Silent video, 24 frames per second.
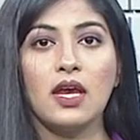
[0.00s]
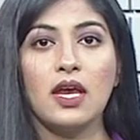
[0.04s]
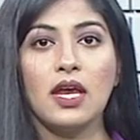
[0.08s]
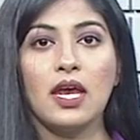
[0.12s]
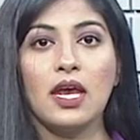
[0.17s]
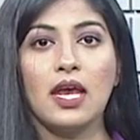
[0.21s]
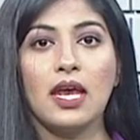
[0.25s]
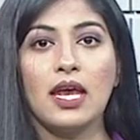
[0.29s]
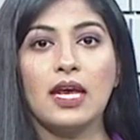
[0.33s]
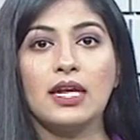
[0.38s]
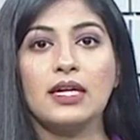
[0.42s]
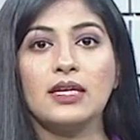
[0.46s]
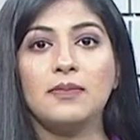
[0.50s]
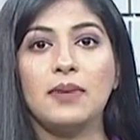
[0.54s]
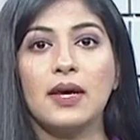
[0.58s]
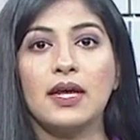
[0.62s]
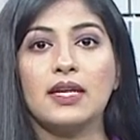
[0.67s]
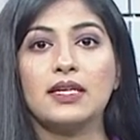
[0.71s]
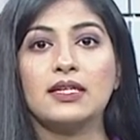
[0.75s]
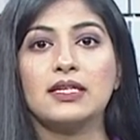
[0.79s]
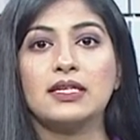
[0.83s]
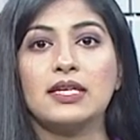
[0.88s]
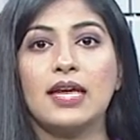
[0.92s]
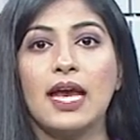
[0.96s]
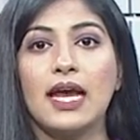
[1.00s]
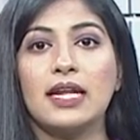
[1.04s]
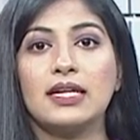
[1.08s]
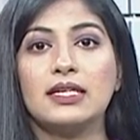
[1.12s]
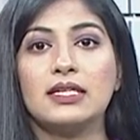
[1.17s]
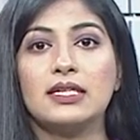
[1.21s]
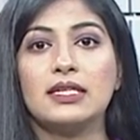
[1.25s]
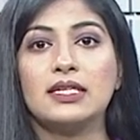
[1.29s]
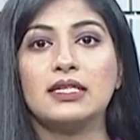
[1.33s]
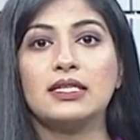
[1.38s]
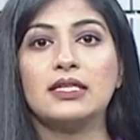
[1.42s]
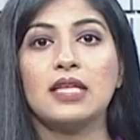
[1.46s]
Independent
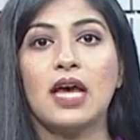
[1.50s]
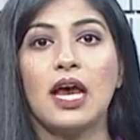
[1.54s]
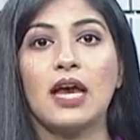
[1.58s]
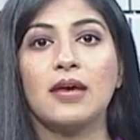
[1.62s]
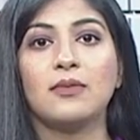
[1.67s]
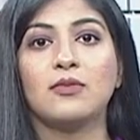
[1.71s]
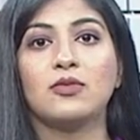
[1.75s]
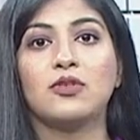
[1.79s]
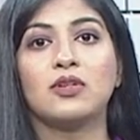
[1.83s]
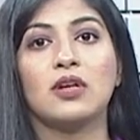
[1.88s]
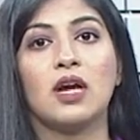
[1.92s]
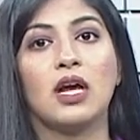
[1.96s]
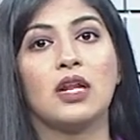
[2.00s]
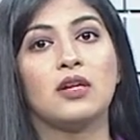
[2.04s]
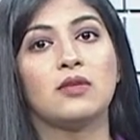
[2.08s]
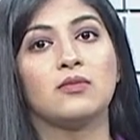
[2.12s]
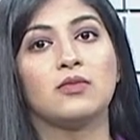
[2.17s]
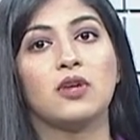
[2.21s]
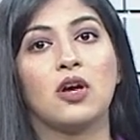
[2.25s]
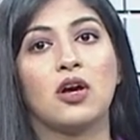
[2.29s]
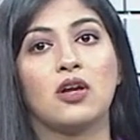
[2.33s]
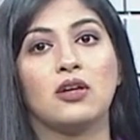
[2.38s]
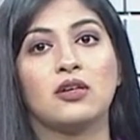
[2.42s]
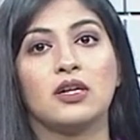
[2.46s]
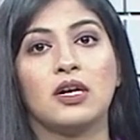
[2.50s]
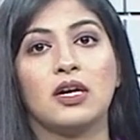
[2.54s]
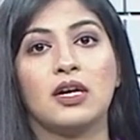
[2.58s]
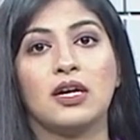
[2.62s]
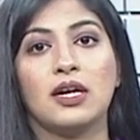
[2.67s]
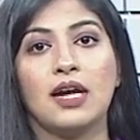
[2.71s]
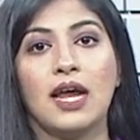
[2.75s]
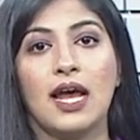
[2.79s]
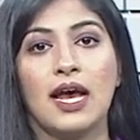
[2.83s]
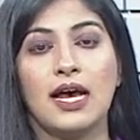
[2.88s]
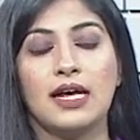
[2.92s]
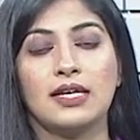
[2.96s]
candidate Taimur Alam
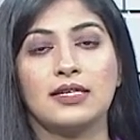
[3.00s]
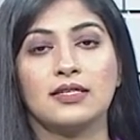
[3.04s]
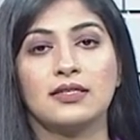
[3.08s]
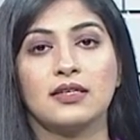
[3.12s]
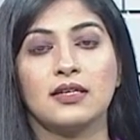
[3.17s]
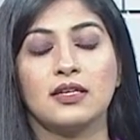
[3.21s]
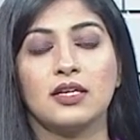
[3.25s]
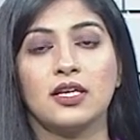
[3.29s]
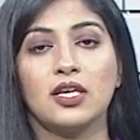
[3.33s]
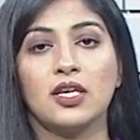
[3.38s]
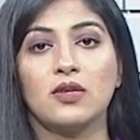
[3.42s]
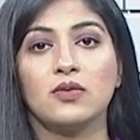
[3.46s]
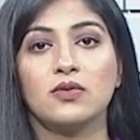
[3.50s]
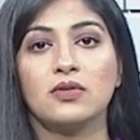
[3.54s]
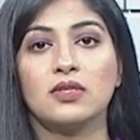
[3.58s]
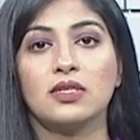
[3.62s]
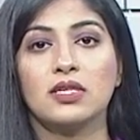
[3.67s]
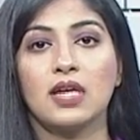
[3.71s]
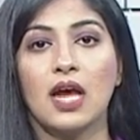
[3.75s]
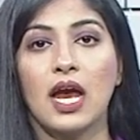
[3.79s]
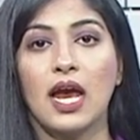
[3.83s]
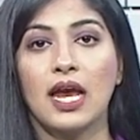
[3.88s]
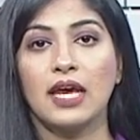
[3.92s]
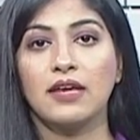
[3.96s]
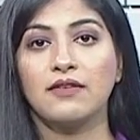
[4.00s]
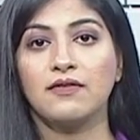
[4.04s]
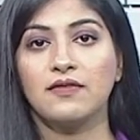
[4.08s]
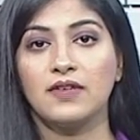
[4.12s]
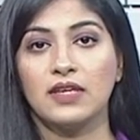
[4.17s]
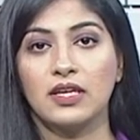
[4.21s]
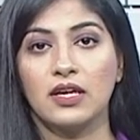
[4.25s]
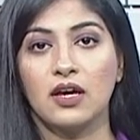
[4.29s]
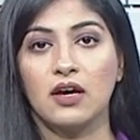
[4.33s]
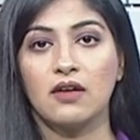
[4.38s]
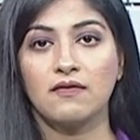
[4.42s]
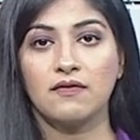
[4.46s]
Kondogar has accused
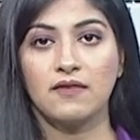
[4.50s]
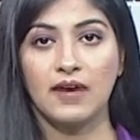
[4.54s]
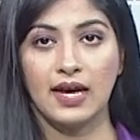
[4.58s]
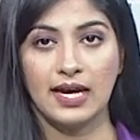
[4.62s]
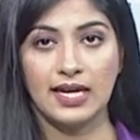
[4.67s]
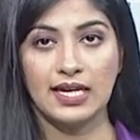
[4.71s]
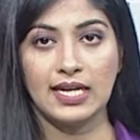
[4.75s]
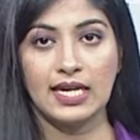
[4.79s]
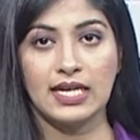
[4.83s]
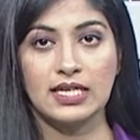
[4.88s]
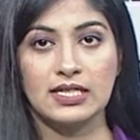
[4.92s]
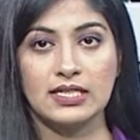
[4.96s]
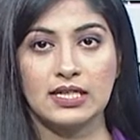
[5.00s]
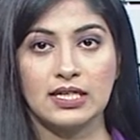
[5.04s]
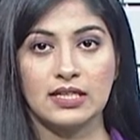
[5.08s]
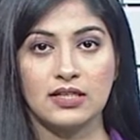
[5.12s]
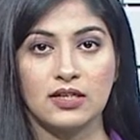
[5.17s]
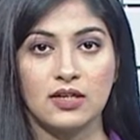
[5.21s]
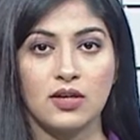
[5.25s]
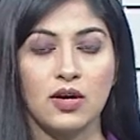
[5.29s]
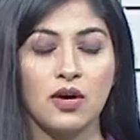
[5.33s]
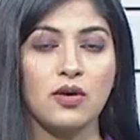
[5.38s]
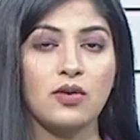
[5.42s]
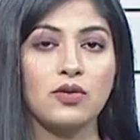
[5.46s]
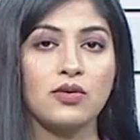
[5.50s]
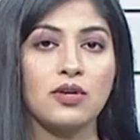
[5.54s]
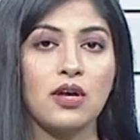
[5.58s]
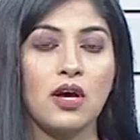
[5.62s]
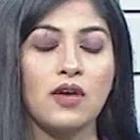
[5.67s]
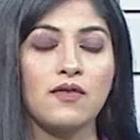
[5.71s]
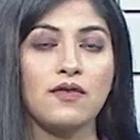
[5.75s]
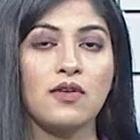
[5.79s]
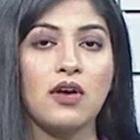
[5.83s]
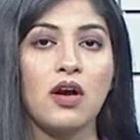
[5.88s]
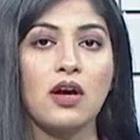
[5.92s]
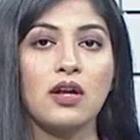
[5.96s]
Ivy of violating the code
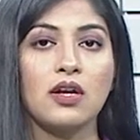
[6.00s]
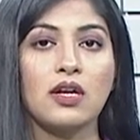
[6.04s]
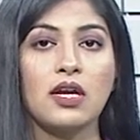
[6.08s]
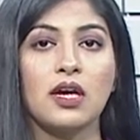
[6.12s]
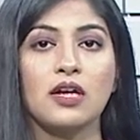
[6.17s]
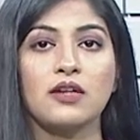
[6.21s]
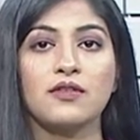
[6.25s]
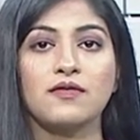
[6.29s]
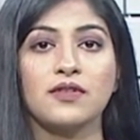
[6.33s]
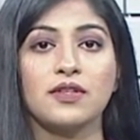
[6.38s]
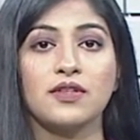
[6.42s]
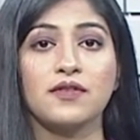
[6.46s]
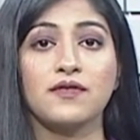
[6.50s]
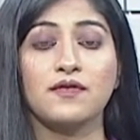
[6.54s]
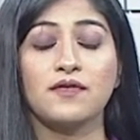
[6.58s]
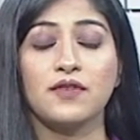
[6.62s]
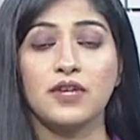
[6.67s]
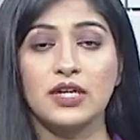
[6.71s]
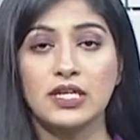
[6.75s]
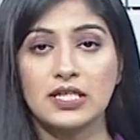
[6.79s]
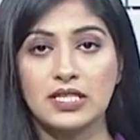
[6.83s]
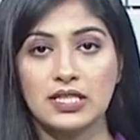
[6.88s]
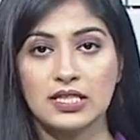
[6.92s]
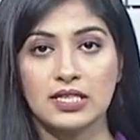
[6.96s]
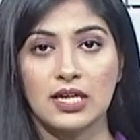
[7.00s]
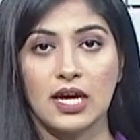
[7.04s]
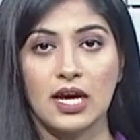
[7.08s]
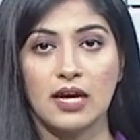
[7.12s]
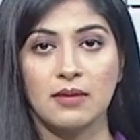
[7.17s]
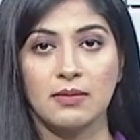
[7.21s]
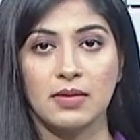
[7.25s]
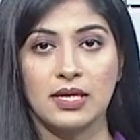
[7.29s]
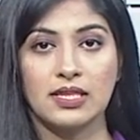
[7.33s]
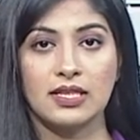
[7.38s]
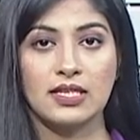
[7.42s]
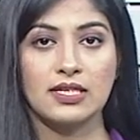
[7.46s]
of conduct for the first
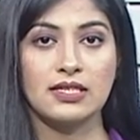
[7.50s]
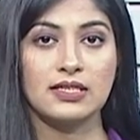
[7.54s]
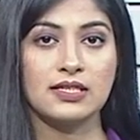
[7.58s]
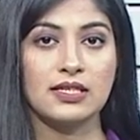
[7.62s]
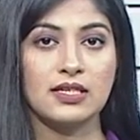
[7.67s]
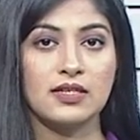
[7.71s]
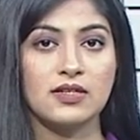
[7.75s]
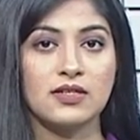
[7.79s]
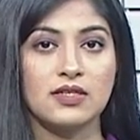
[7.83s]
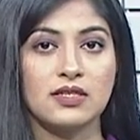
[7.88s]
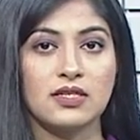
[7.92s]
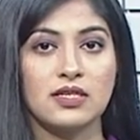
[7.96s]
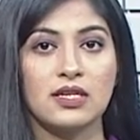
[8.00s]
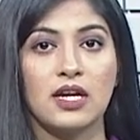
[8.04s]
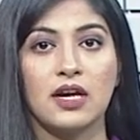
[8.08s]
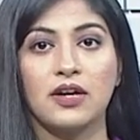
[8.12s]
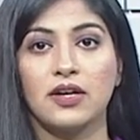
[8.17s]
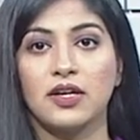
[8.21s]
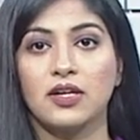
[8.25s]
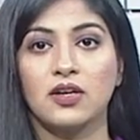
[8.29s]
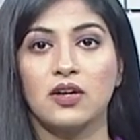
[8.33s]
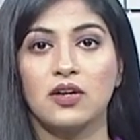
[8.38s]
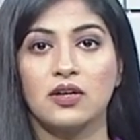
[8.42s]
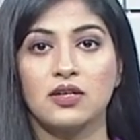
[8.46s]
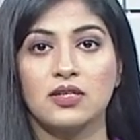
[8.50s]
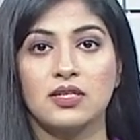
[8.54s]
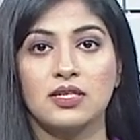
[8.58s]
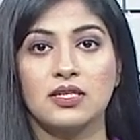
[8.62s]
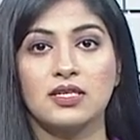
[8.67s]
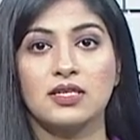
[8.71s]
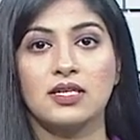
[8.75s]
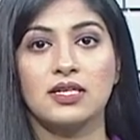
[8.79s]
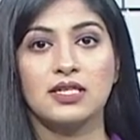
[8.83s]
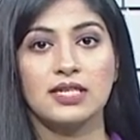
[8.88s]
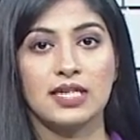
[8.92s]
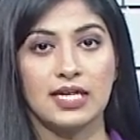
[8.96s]
time in this year's Narayanganj
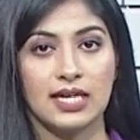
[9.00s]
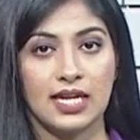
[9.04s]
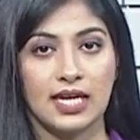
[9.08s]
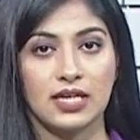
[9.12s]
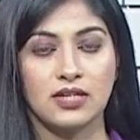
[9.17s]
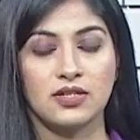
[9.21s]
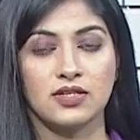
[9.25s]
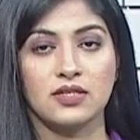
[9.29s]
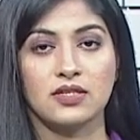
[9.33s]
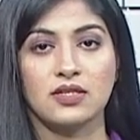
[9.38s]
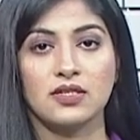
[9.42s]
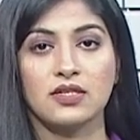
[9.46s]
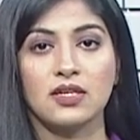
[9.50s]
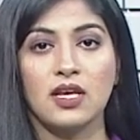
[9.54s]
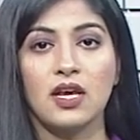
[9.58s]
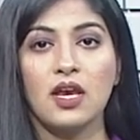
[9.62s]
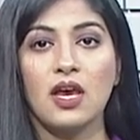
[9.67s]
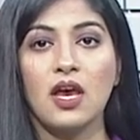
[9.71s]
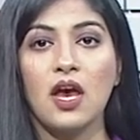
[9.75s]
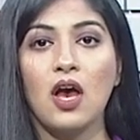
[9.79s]
city elections.